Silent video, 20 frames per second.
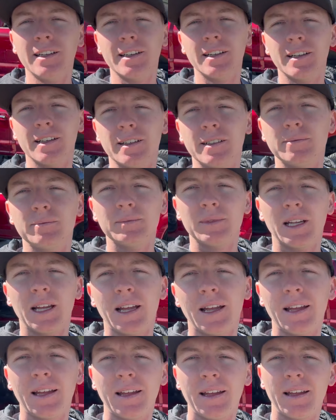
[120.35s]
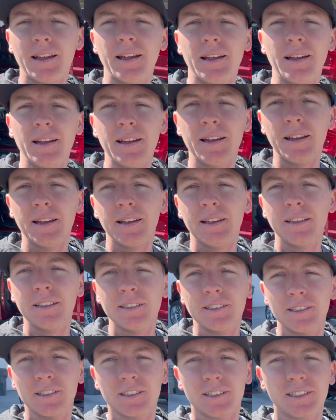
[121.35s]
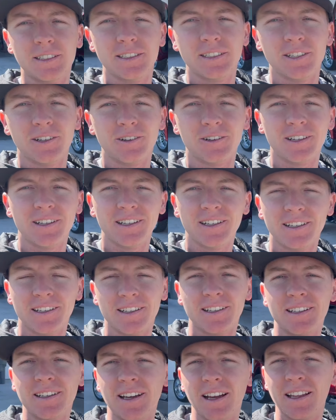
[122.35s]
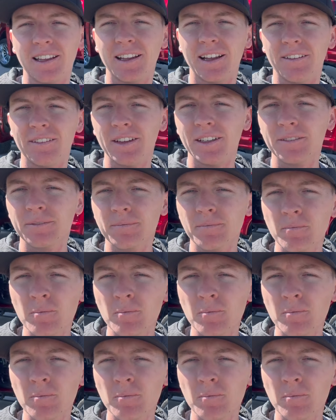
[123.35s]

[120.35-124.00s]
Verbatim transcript: up. She looks so good. I love it.